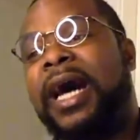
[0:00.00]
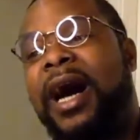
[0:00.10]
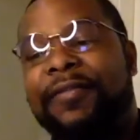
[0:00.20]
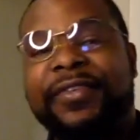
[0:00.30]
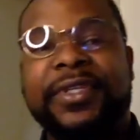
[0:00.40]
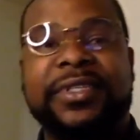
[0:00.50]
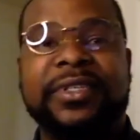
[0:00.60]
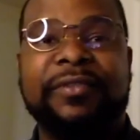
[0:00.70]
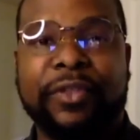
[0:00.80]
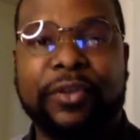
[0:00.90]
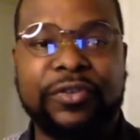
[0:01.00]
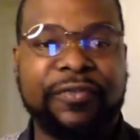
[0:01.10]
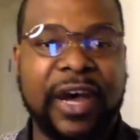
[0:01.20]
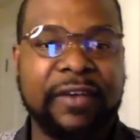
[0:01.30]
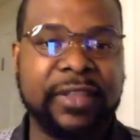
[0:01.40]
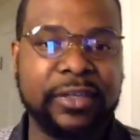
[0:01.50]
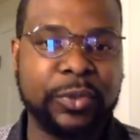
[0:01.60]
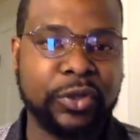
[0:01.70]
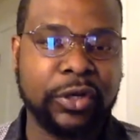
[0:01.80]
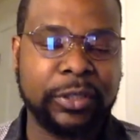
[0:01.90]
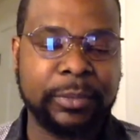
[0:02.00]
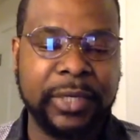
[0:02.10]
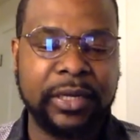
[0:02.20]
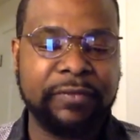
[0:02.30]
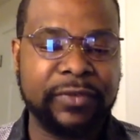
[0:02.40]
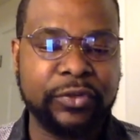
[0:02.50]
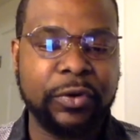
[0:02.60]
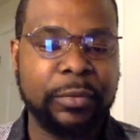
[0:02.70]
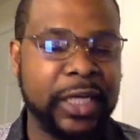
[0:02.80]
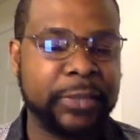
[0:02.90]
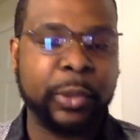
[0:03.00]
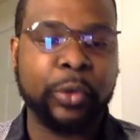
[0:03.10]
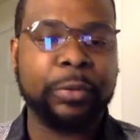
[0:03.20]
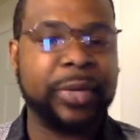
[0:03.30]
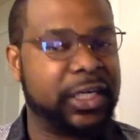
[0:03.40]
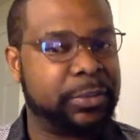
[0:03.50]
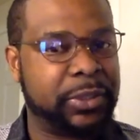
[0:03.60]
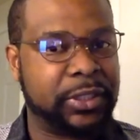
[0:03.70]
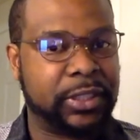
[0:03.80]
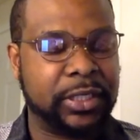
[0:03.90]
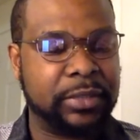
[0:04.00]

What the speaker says: obviously, for those five things we talked about: inventory management, order management,